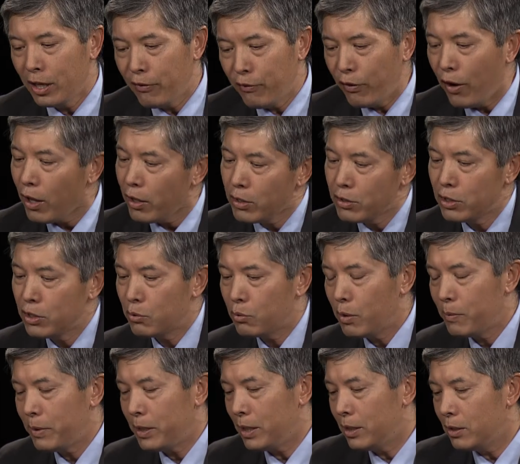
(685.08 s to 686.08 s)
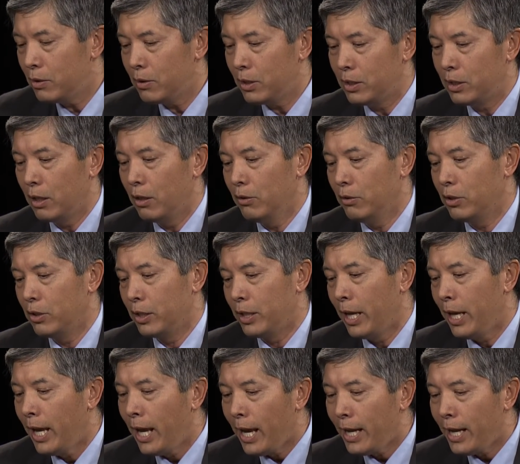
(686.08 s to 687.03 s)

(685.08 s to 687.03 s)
he follows these women into adulthood,